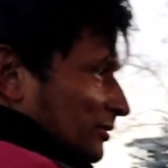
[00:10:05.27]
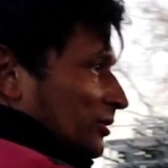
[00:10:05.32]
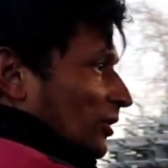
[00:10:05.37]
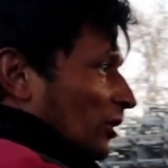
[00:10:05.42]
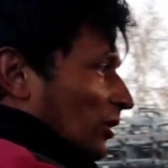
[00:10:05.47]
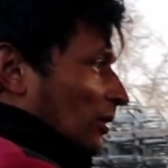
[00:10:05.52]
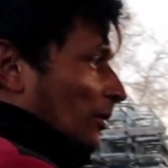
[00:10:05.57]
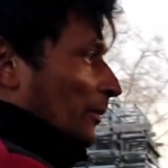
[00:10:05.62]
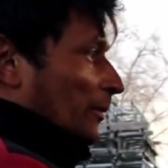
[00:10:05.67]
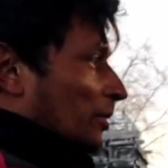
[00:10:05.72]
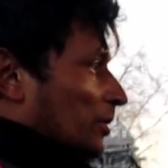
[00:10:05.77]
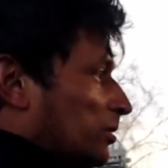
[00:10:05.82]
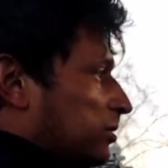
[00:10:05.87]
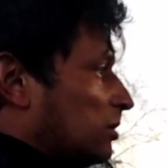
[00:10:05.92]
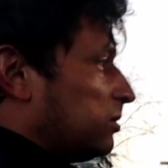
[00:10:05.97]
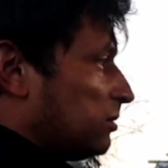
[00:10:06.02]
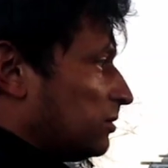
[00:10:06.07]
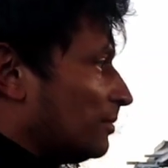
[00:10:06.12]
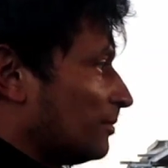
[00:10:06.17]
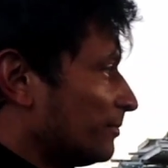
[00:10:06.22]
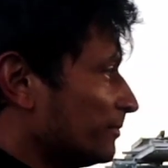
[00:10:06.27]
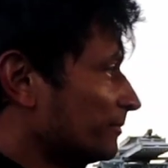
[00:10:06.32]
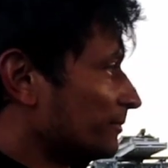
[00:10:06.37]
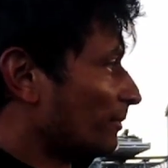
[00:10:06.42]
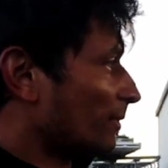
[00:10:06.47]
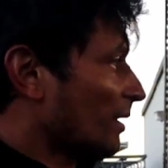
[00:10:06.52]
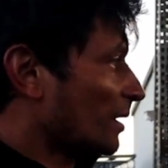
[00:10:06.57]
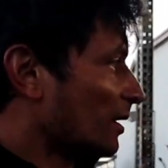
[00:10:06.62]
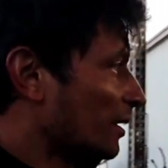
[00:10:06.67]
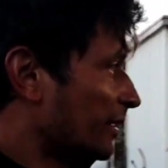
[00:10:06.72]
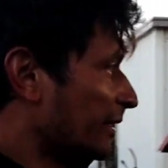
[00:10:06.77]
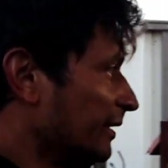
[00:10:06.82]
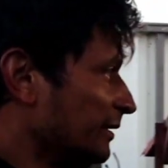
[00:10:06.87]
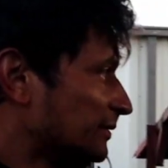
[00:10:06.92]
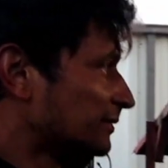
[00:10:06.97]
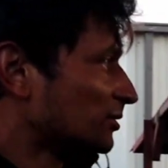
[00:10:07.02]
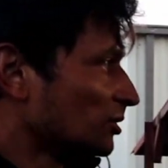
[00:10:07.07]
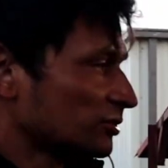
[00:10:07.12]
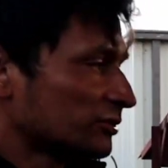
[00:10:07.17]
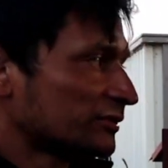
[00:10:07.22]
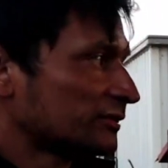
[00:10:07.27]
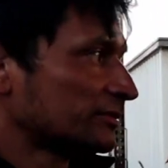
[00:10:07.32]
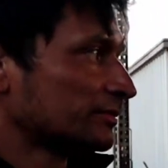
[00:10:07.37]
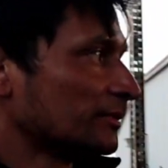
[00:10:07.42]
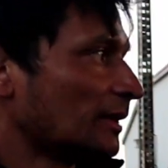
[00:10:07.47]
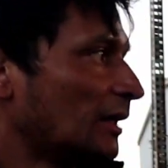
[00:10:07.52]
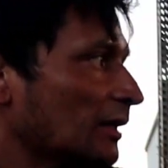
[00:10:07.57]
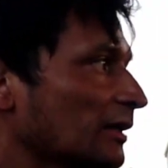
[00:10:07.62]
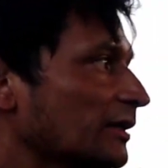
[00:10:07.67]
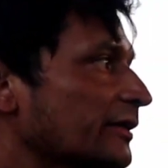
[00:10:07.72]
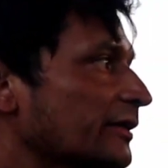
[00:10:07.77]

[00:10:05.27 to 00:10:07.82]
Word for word: So here is just a